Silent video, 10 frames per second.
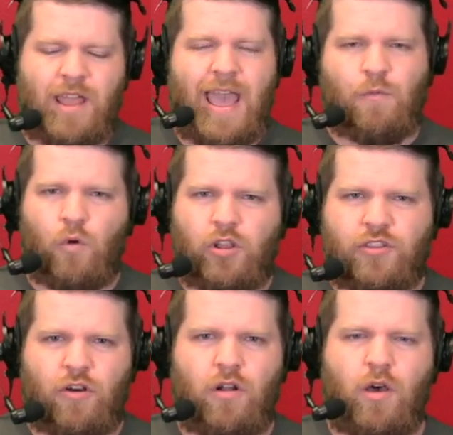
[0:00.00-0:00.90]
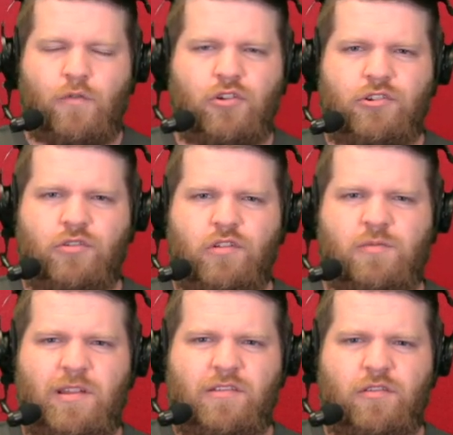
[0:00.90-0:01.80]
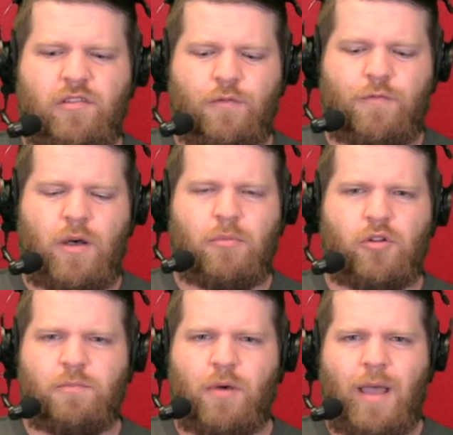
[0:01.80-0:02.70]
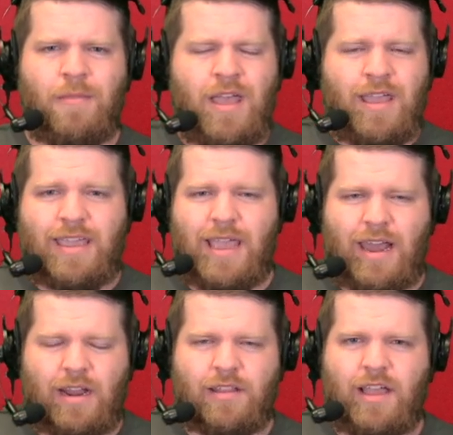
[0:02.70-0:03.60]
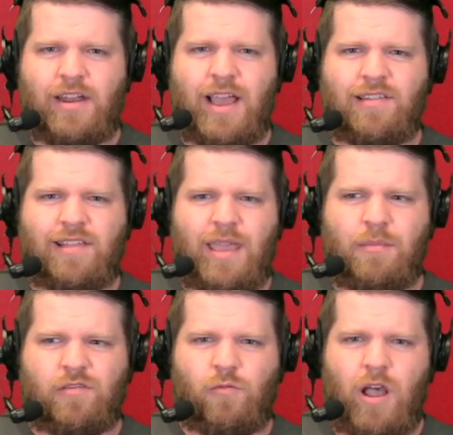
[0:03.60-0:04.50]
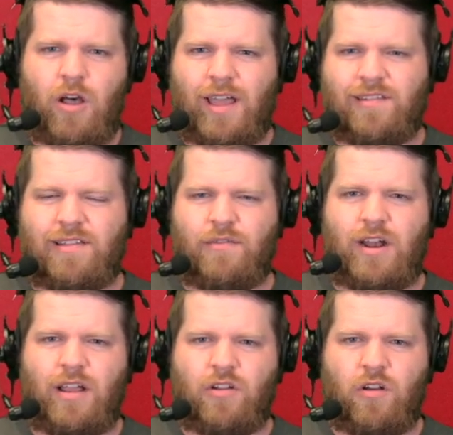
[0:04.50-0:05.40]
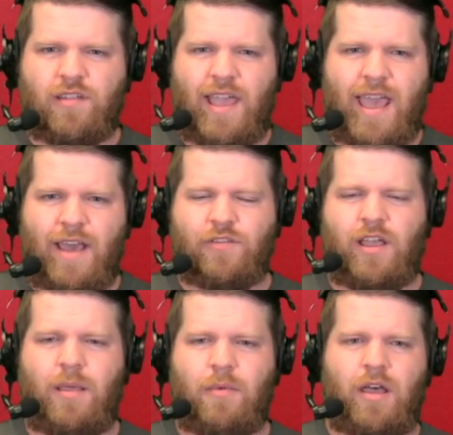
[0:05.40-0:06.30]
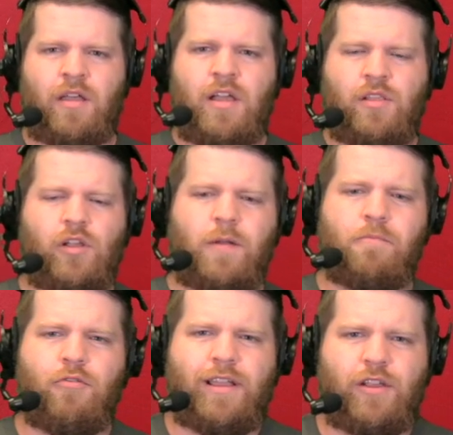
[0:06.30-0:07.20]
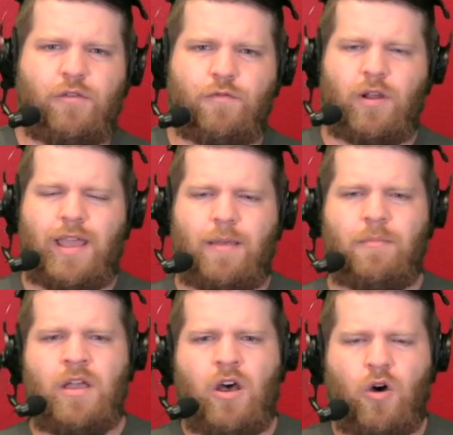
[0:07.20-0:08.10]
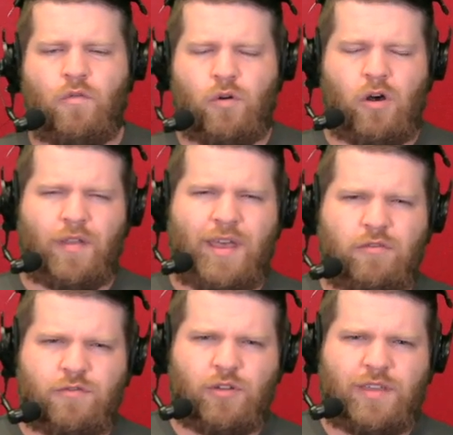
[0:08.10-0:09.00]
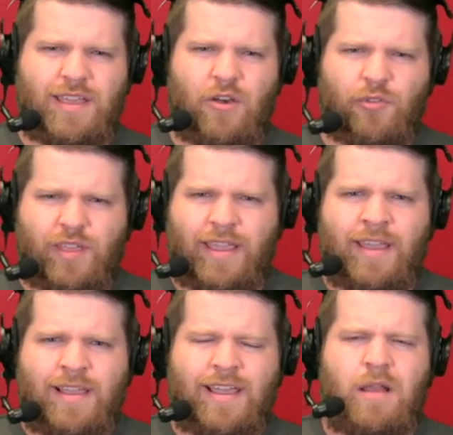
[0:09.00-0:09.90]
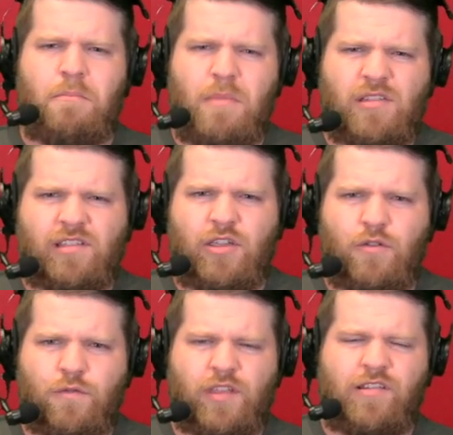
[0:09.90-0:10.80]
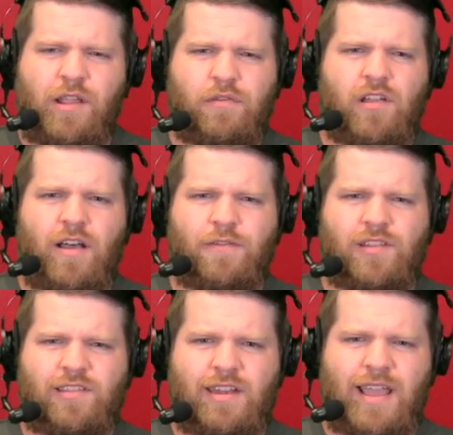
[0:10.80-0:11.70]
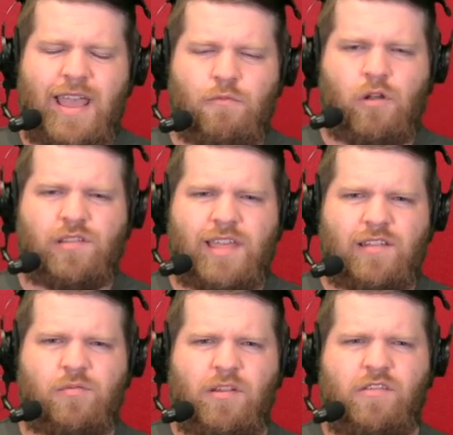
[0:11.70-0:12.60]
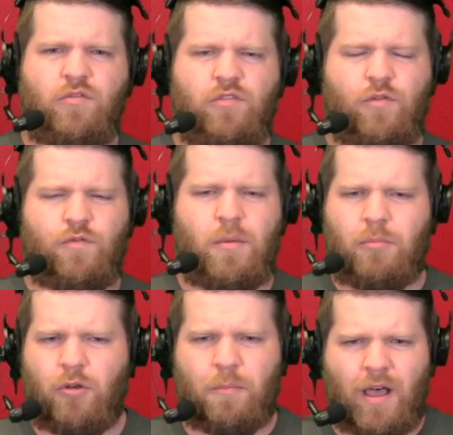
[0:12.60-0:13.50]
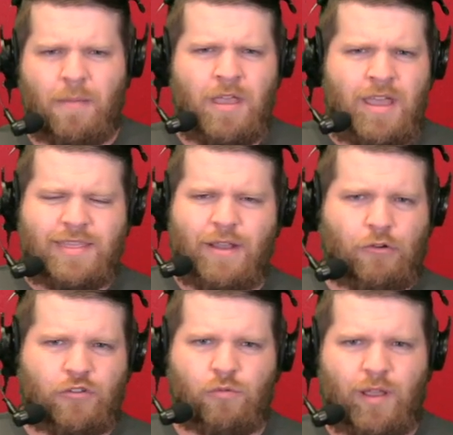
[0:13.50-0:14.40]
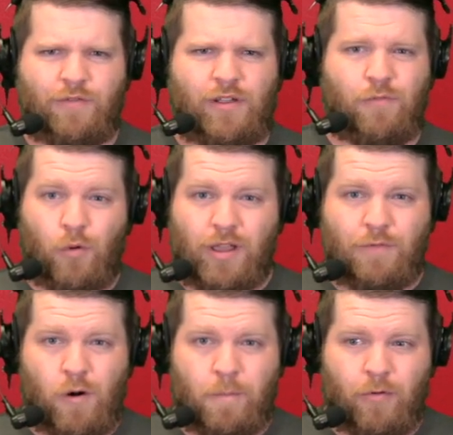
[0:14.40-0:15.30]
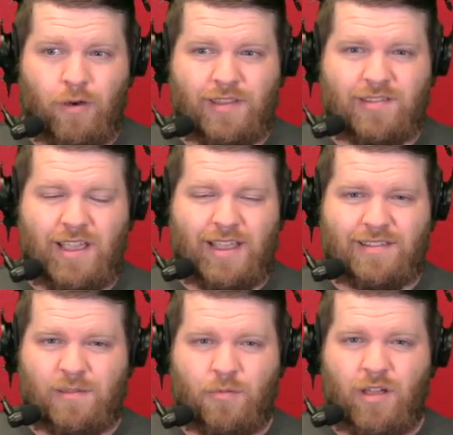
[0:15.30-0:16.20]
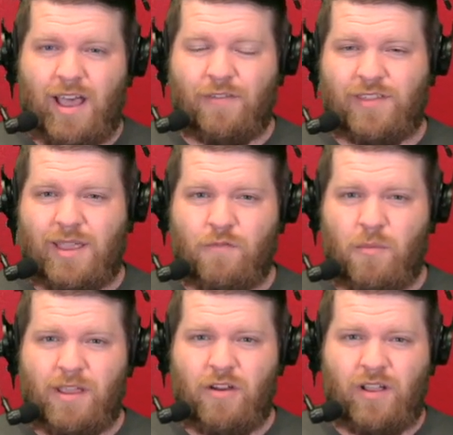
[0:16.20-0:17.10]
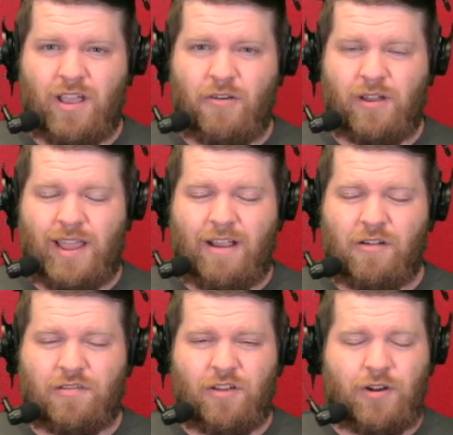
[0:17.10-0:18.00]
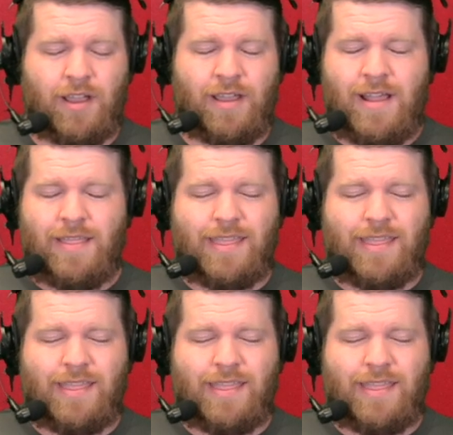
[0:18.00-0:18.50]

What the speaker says: Had one turnover. Juju Smith-Schuster fumbled, but he had a nice game as well. Had 79 yards at halftime. Looking pretty good for him overall. That was really the only kind of miscue for the Chiefs offense today was that Smith-Schuster fumble, but they were terrific. 44 points against the playoff team from a year ago in Arizona.